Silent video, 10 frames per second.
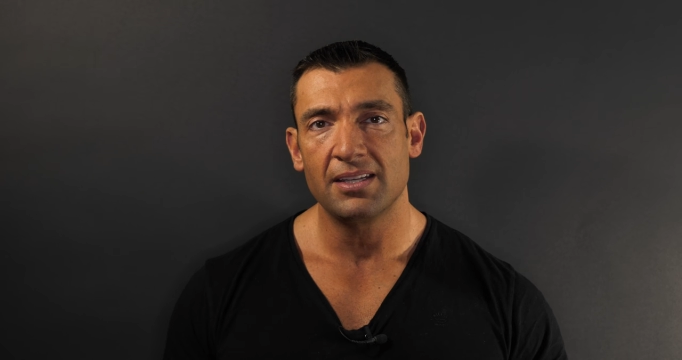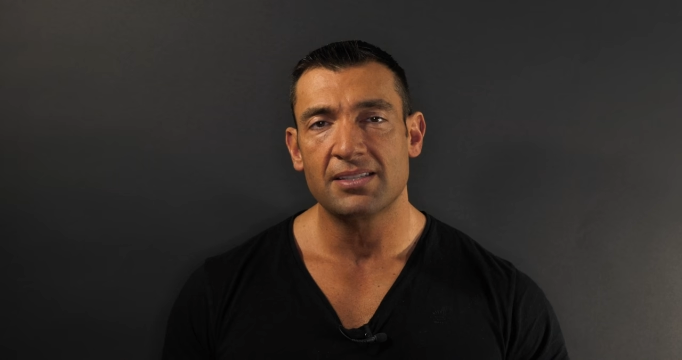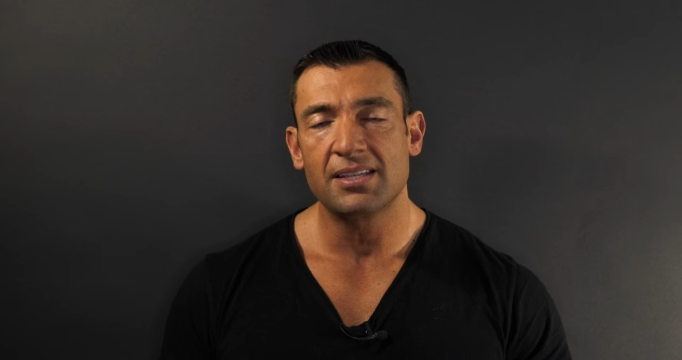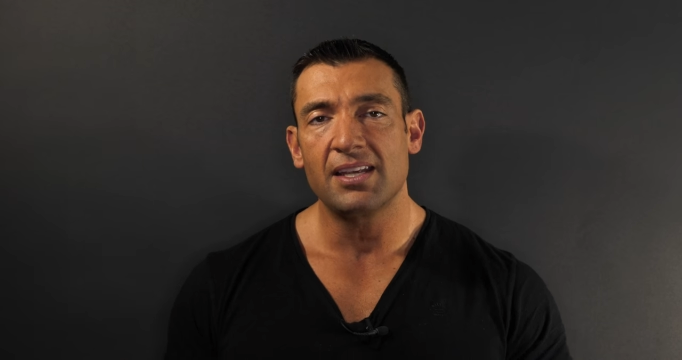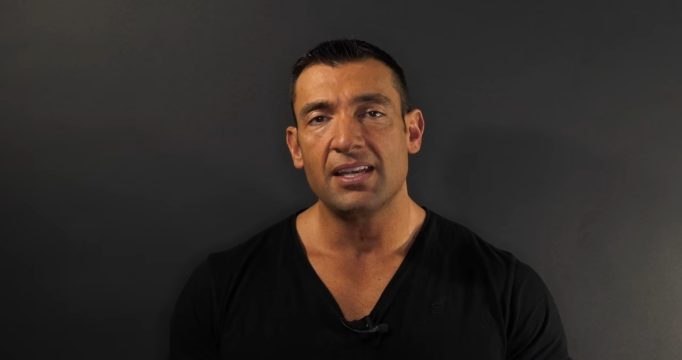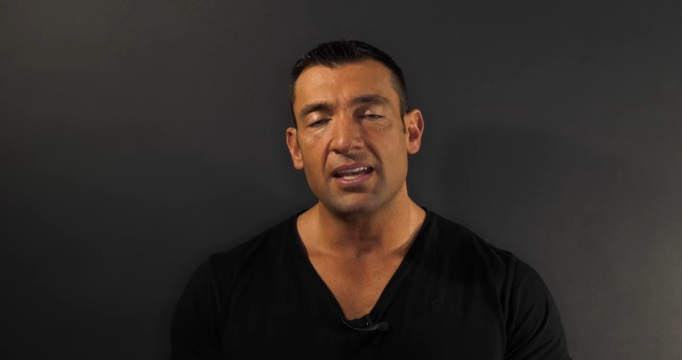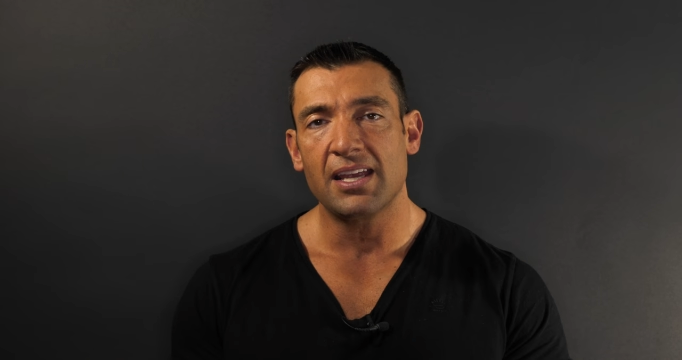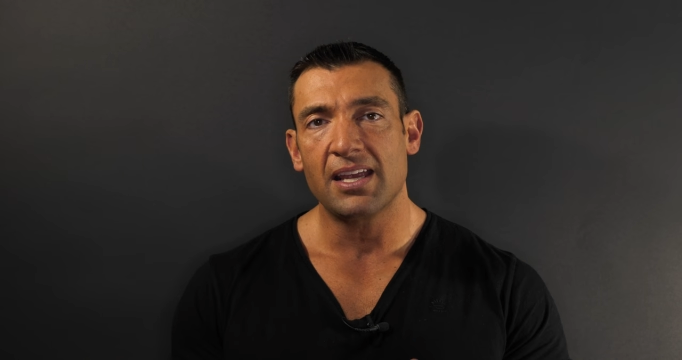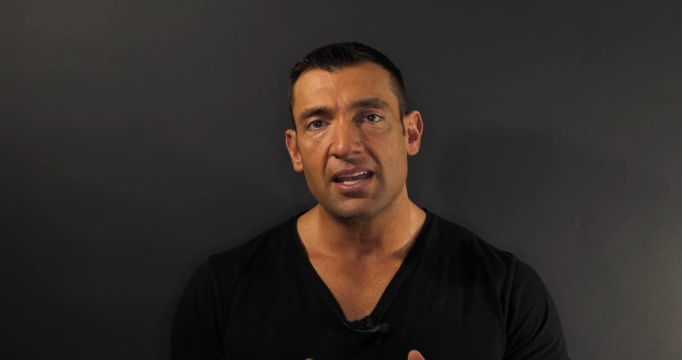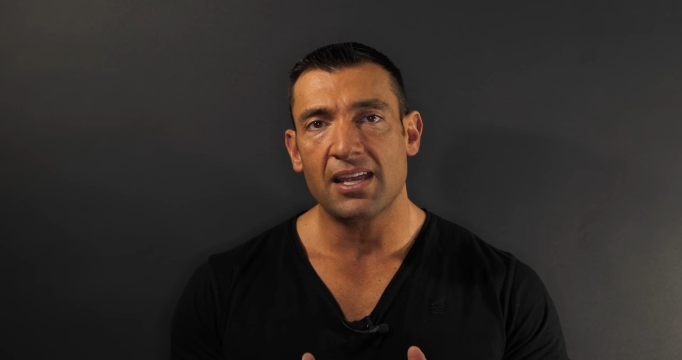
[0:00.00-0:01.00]
You see,
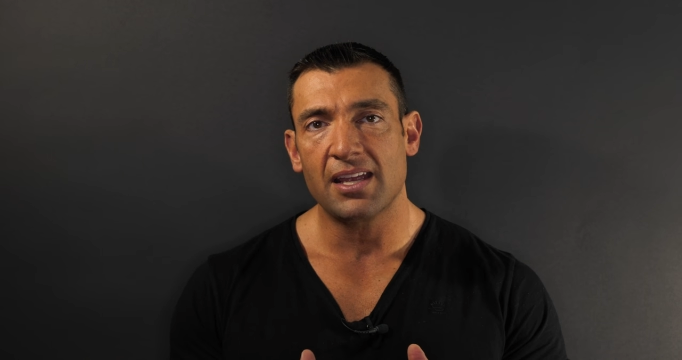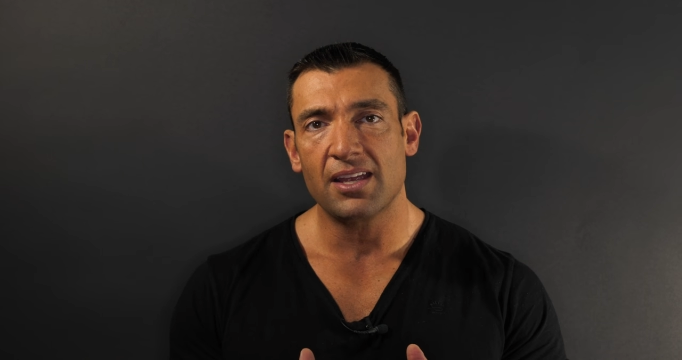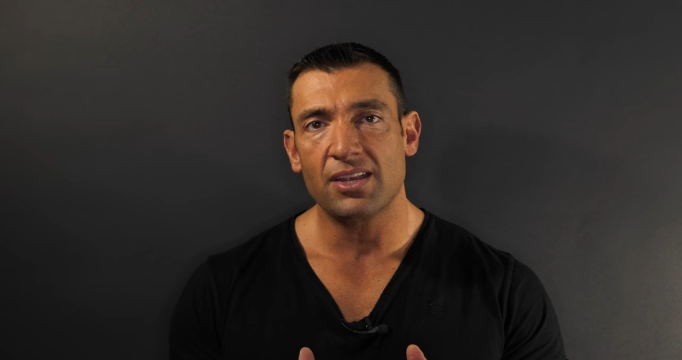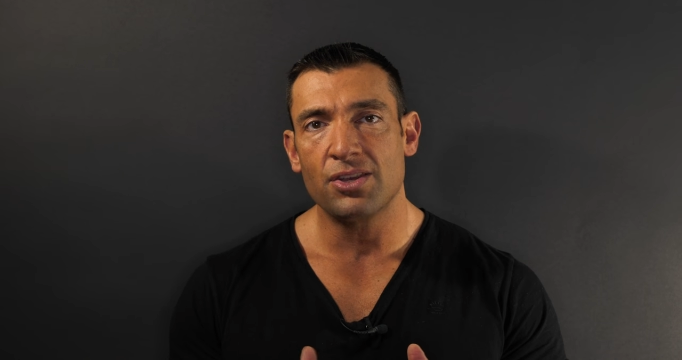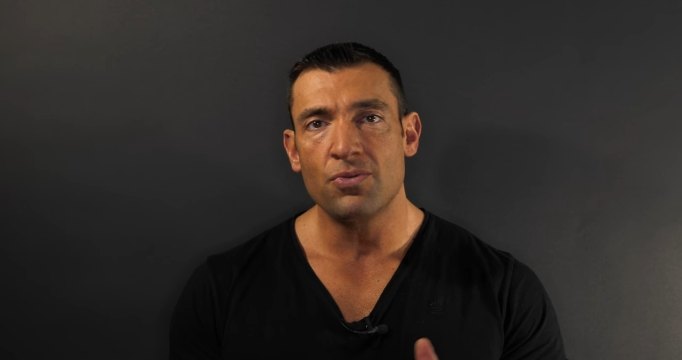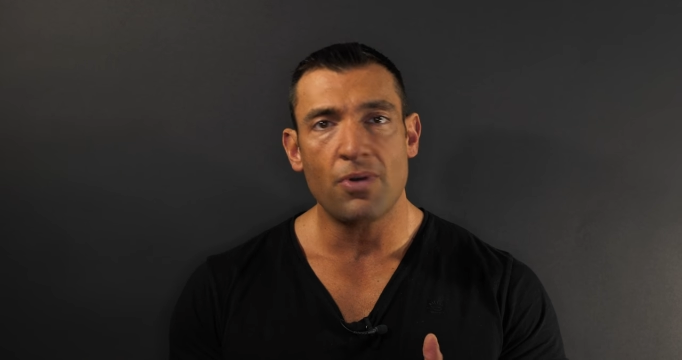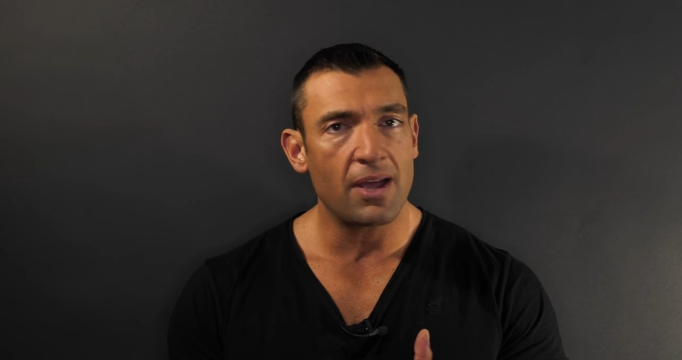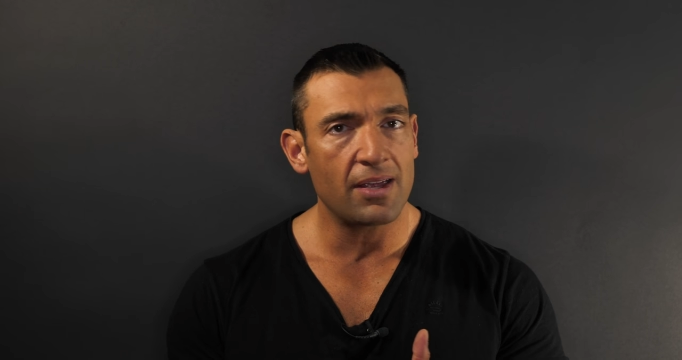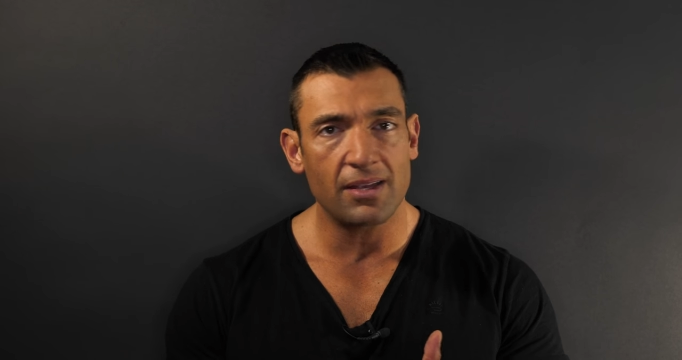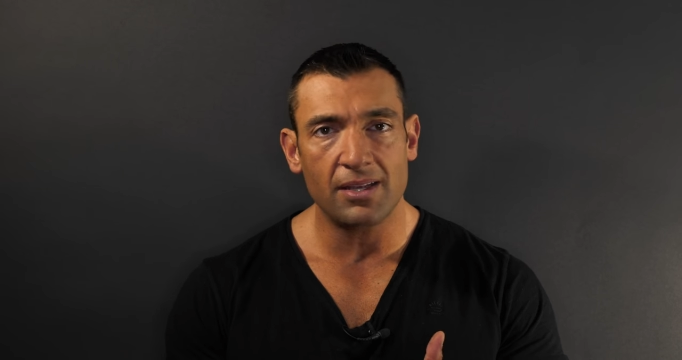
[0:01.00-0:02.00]
you
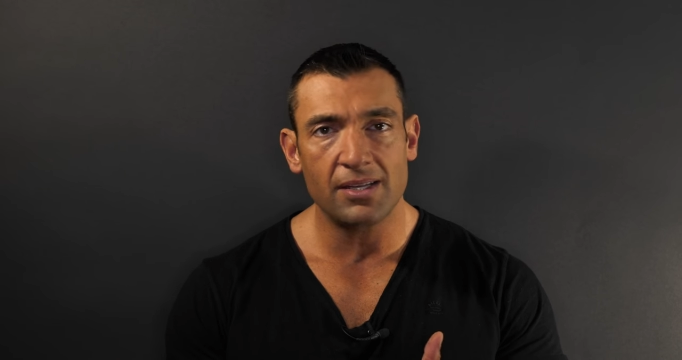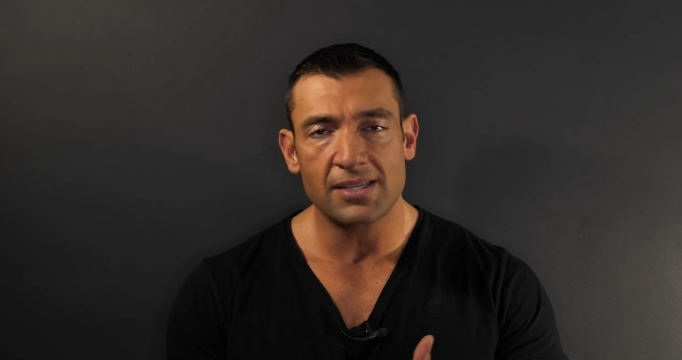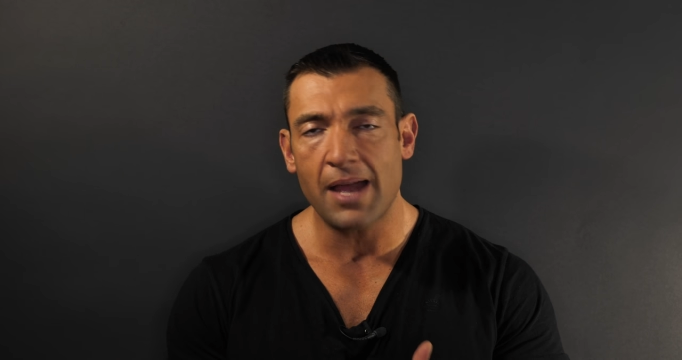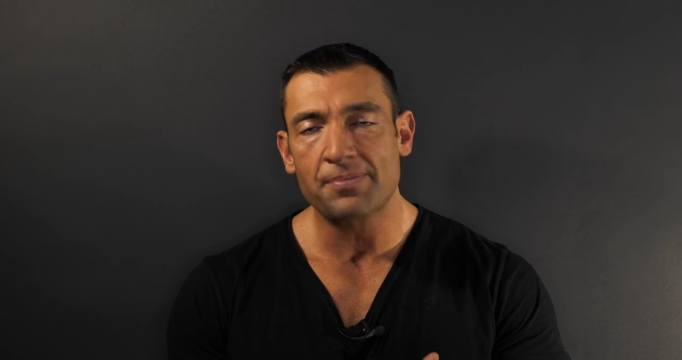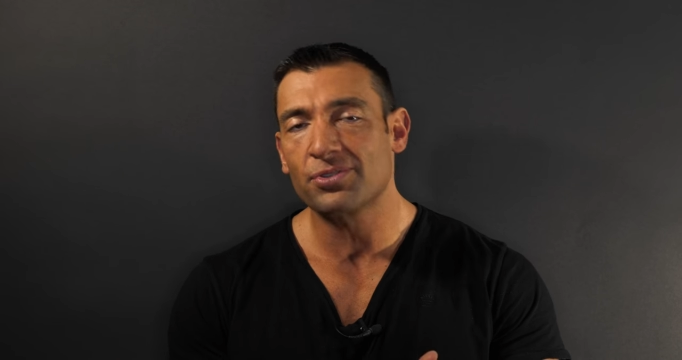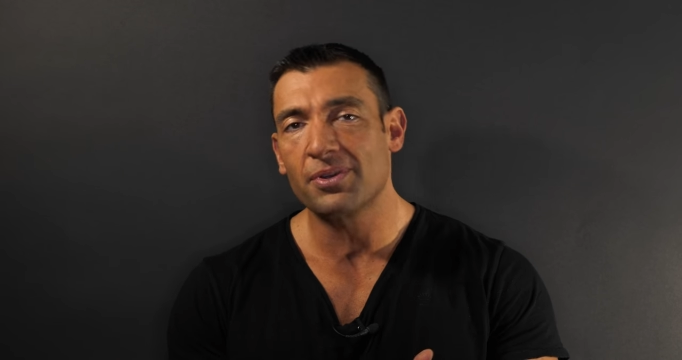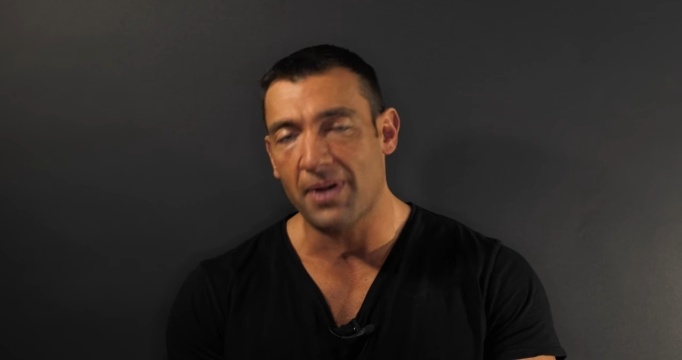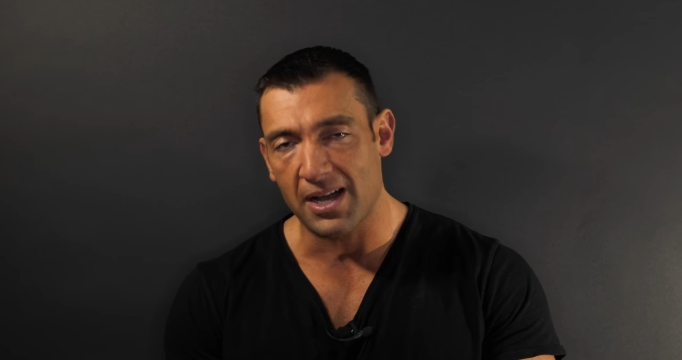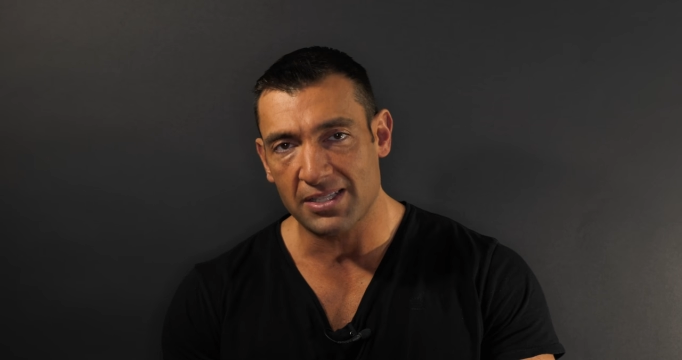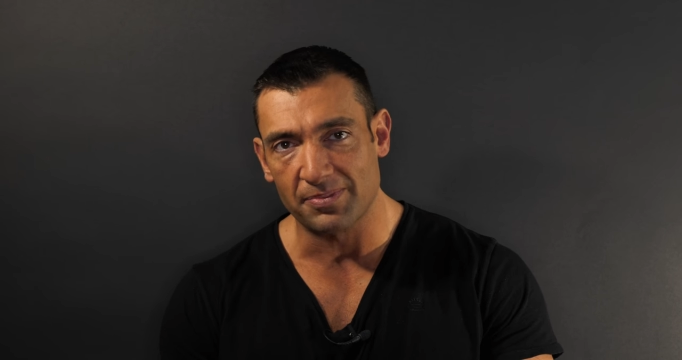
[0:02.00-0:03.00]
it is absolutely
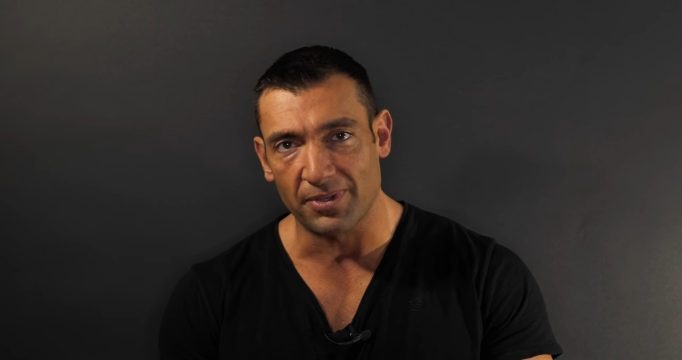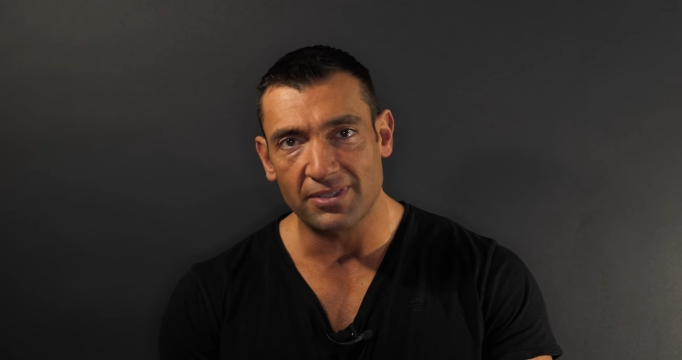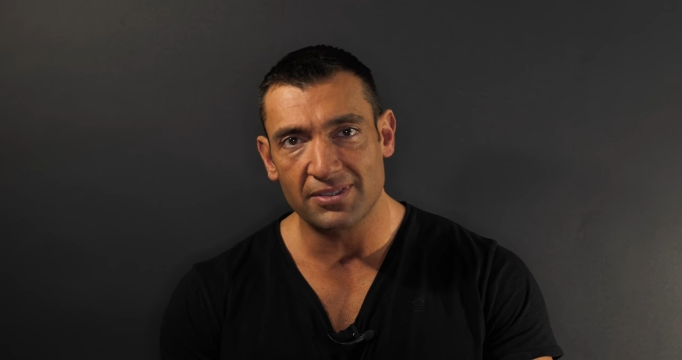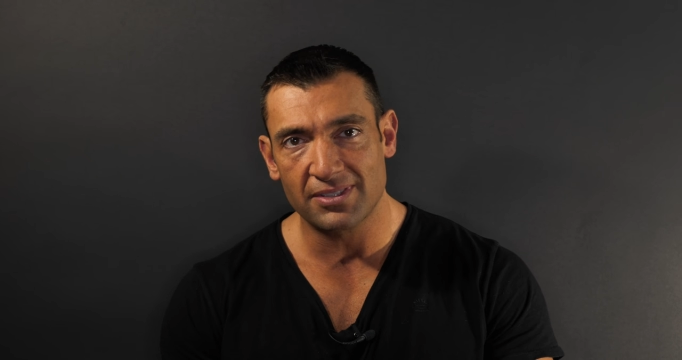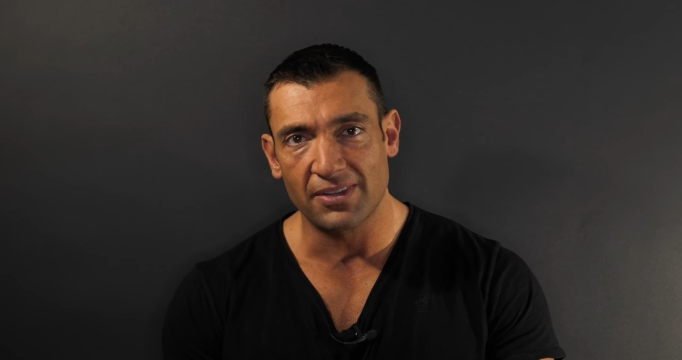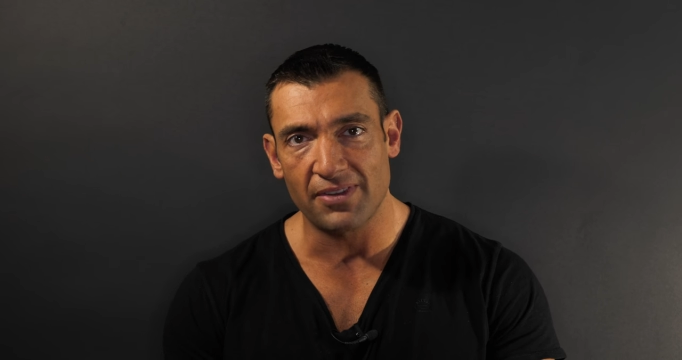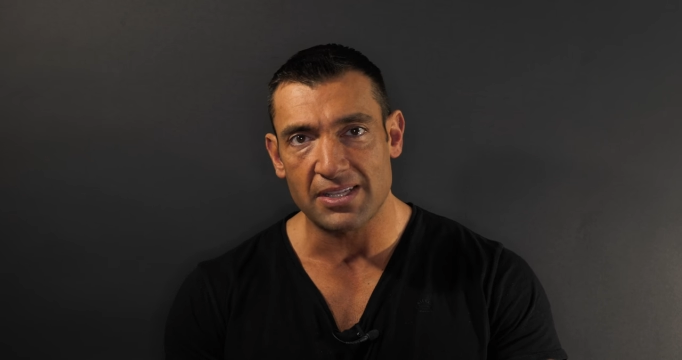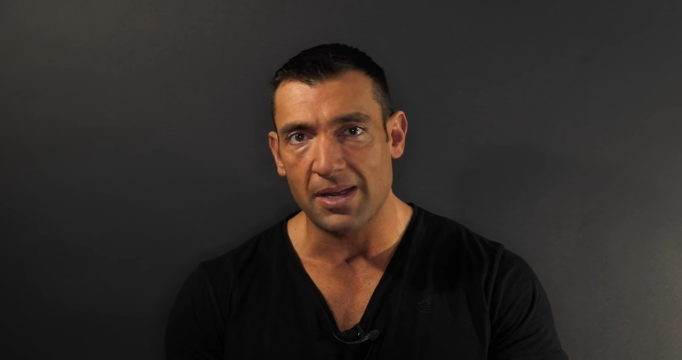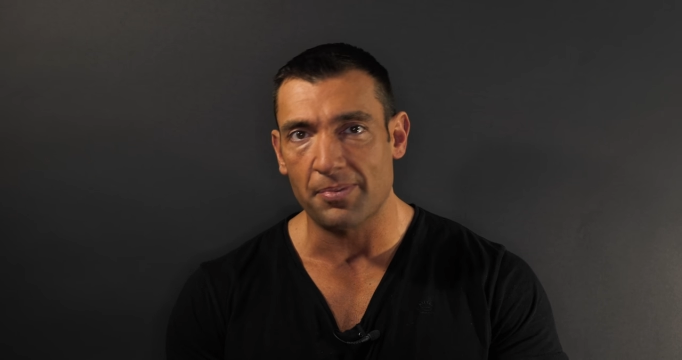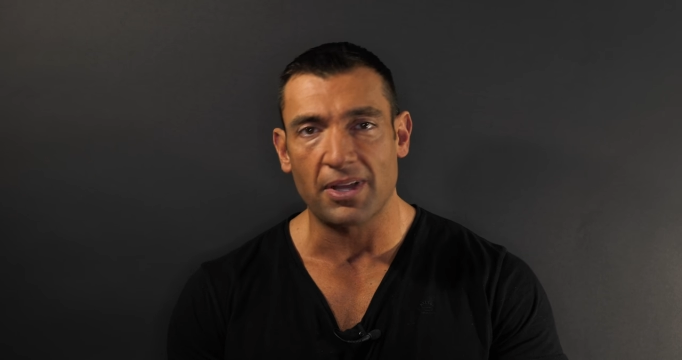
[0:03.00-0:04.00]
possible to live that
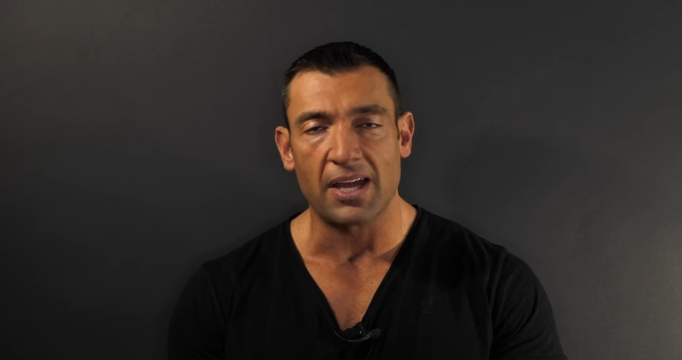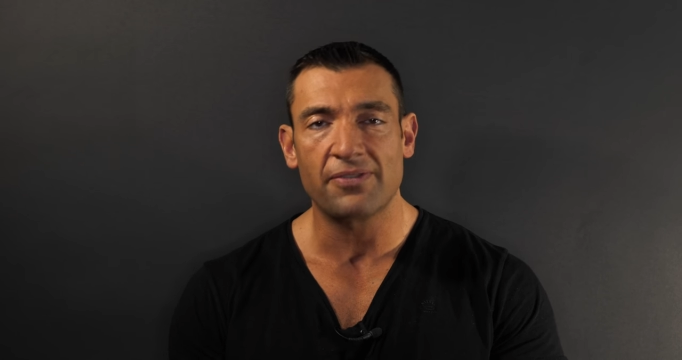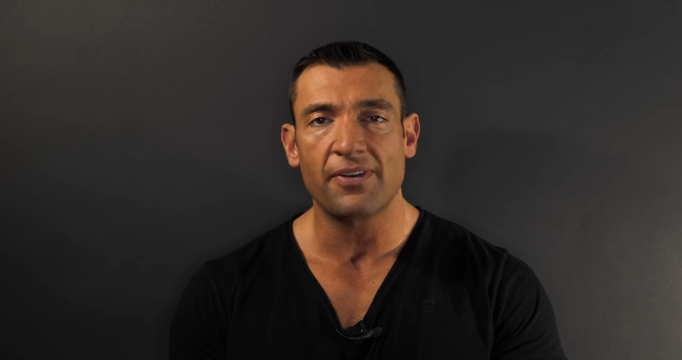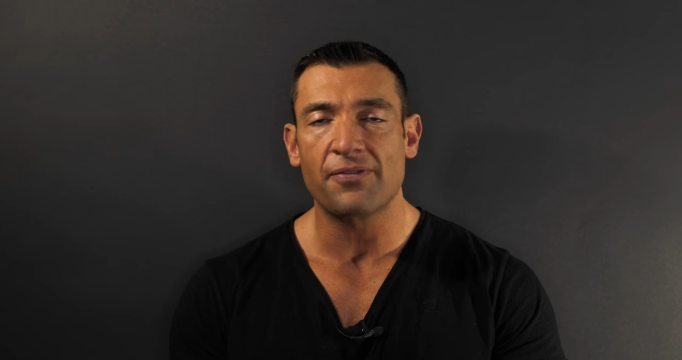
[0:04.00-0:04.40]
type of life.